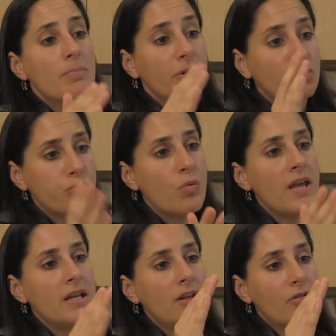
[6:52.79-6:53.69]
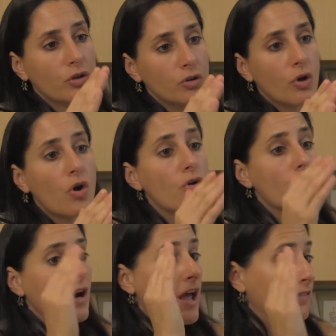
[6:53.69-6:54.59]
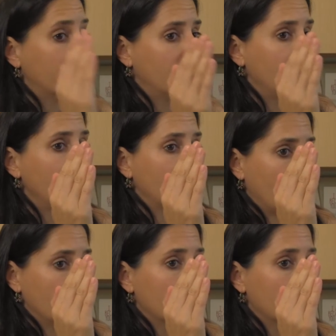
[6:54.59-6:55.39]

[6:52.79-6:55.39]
between the learner and the teacher,